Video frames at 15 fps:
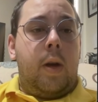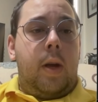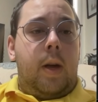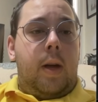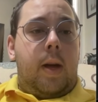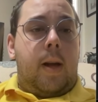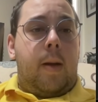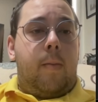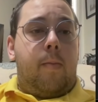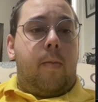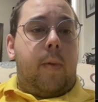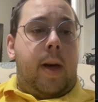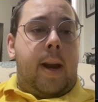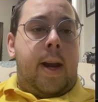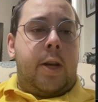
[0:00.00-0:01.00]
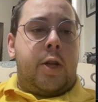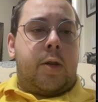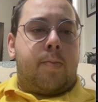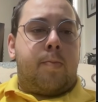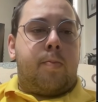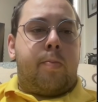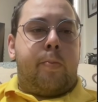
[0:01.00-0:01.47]
And I just
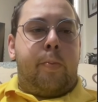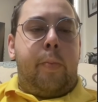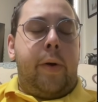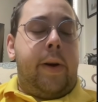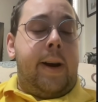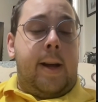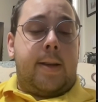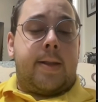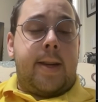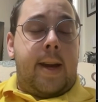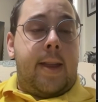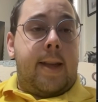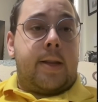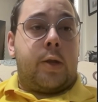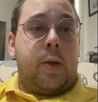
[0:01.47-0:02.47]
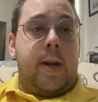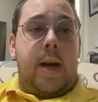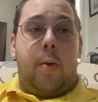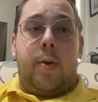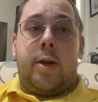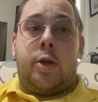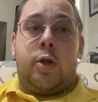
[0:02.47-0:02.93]
put it outside of that. So now
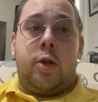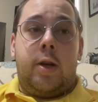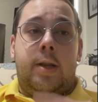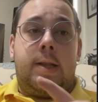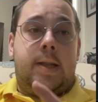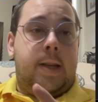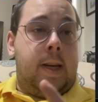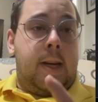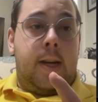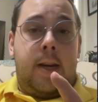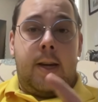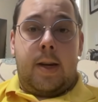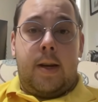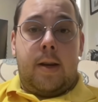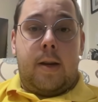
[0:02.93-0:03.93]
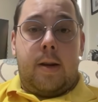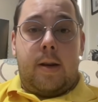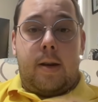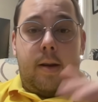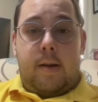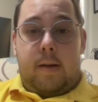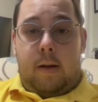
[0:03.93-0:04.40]
we should see
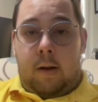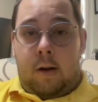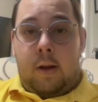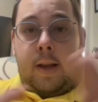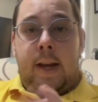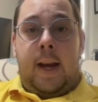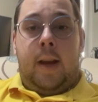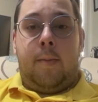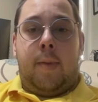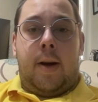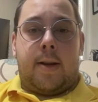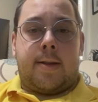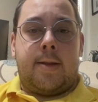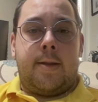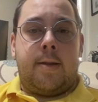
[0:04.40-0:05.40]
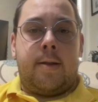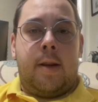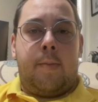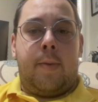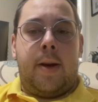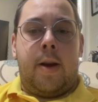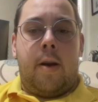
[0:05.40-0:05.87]
all 8 boxes
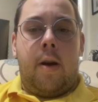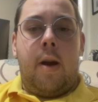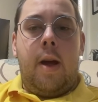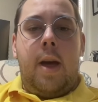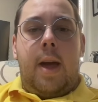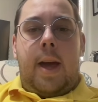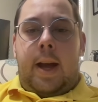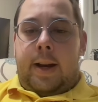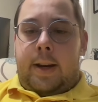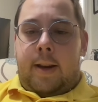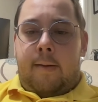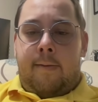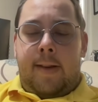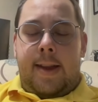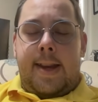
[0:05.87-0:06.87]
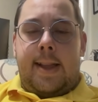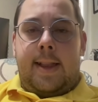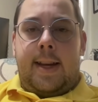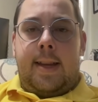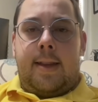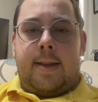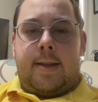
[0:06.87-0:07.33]
appear. And
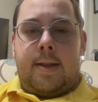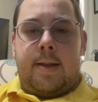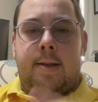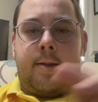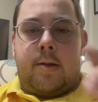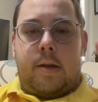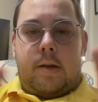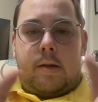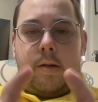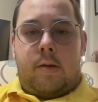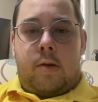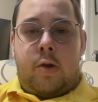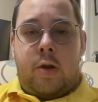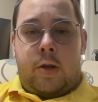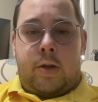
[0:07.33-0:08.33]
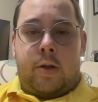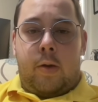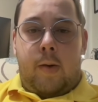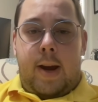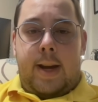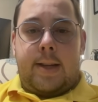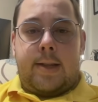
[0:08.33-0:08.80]
conveniently, this is just the
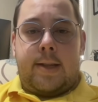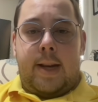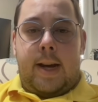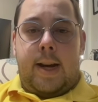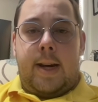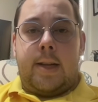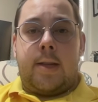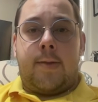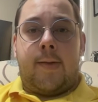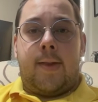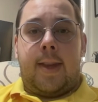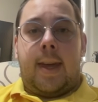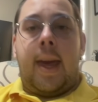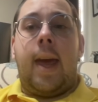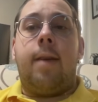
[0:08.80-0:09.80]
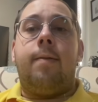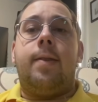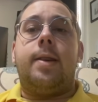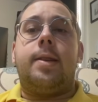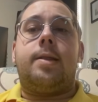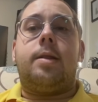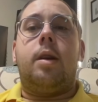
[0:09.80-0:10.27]
right size for the
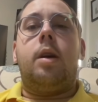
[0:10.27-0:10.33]
canvas.